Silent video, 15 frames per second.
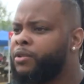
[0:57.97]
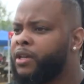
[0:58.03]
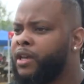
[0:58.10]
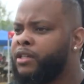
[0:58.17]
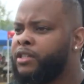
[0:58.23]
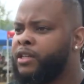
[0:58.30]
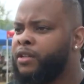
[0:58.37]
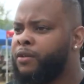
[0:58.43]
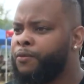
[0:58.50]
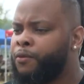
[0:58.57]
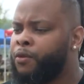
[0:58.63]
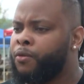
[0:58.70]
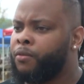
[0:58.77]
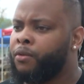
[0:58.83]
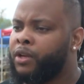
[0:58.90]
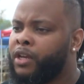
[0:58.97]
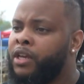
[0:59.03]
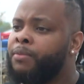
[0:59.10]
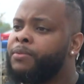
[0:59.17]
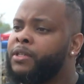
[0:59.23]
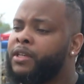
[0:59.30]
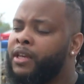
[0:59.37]
Keeps us in the for-
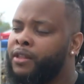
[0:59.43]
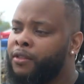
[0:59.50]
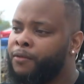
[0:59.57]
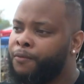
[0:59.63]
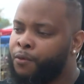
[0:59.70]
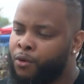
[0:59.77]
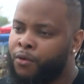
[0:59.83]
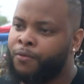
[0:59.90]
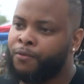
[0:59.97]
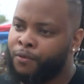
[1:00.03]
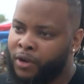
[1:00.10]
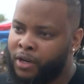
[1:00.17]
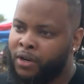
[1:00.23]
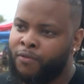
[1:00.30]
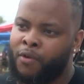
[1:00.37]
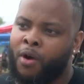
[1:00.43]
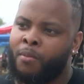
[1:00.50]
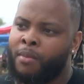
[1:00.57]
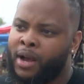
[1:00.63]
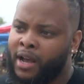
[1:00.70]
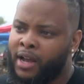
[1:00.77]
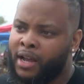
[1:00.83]
keeps in the forefront of our
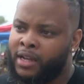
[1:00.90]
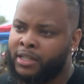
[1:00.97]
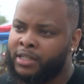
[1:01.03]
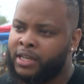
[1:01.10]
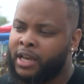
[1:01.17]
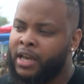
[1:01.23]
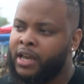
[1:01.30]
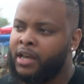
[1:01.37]
minds